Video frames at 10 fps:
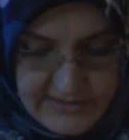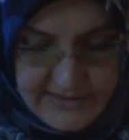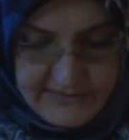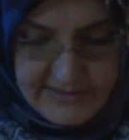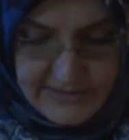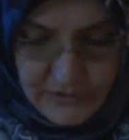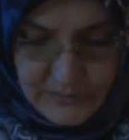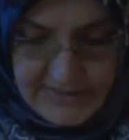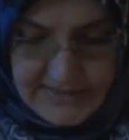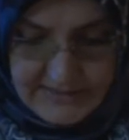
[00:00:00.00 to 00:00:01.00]
Civil
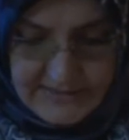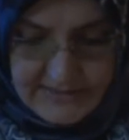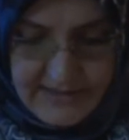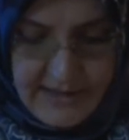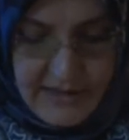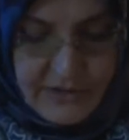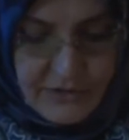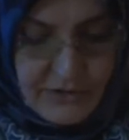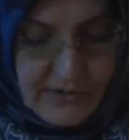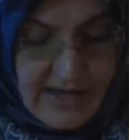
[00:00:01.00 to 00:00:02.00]
Disobedience,
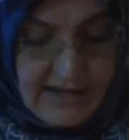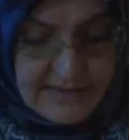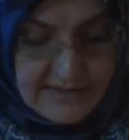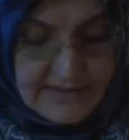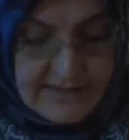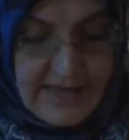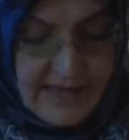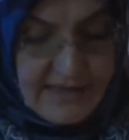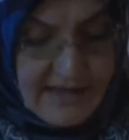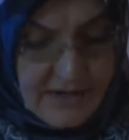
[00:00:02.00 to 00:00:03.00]
Thoreau asks,
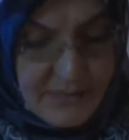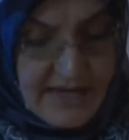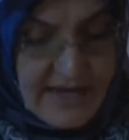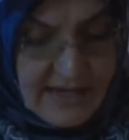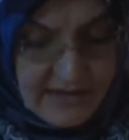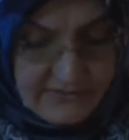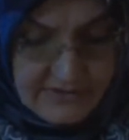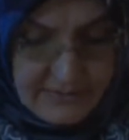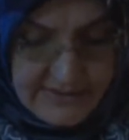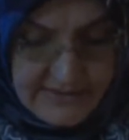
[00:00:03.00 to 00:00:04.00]
can there be a
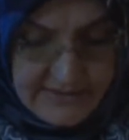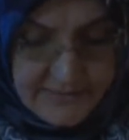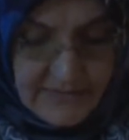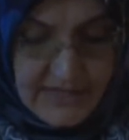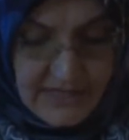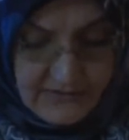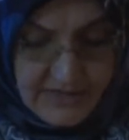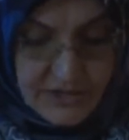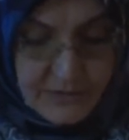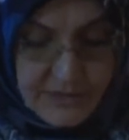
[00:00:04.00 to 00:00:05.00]
government in
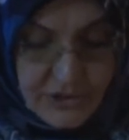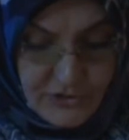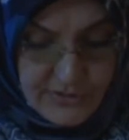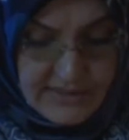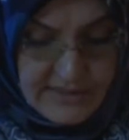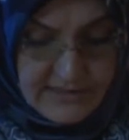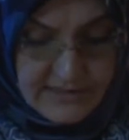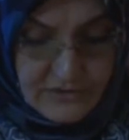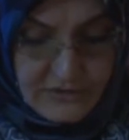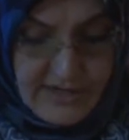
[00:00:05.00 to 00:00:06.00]
which majorities
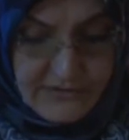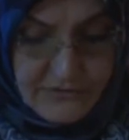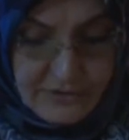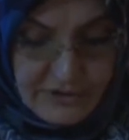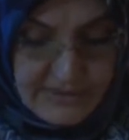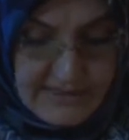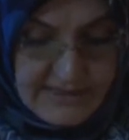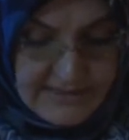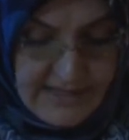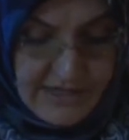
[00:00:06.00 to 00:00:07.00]
do not virtually
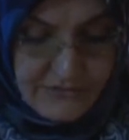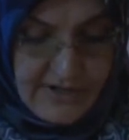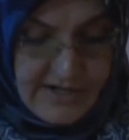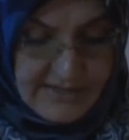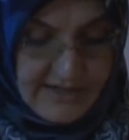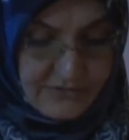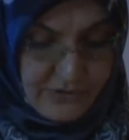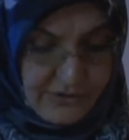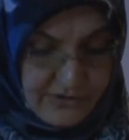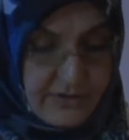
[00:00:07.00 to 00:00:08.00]
decide right and
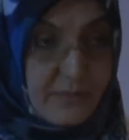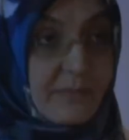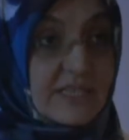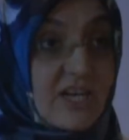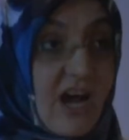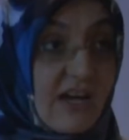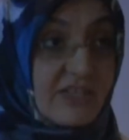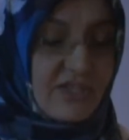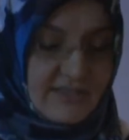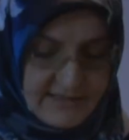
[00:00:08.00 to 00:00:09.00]
wrong, but
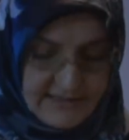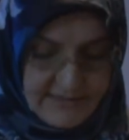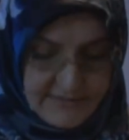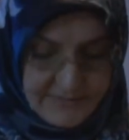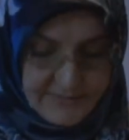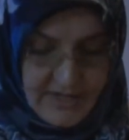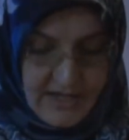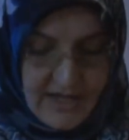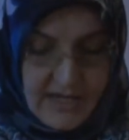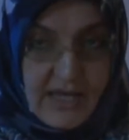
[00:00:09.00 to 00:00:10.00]
conscience?
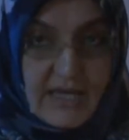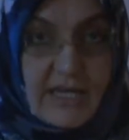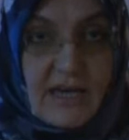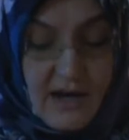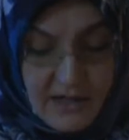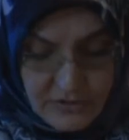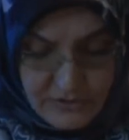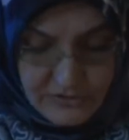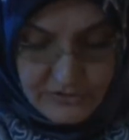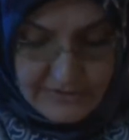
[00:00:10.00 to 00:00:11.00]
He
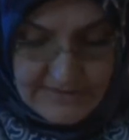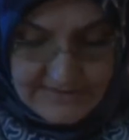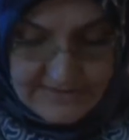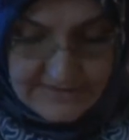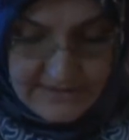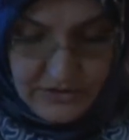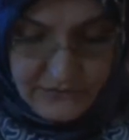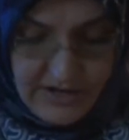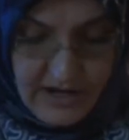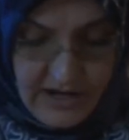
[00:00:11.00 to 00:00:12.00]
argues the necessity
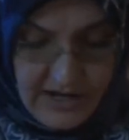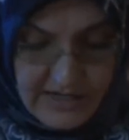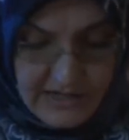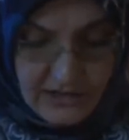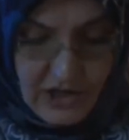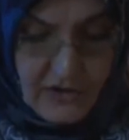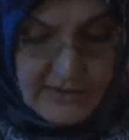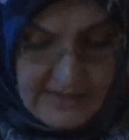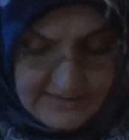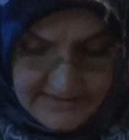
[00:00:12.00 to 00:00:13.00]
of a higher law
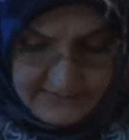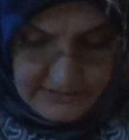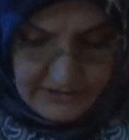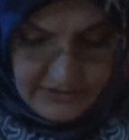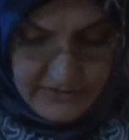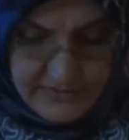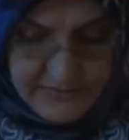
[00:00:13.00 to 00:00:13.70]
than civil law,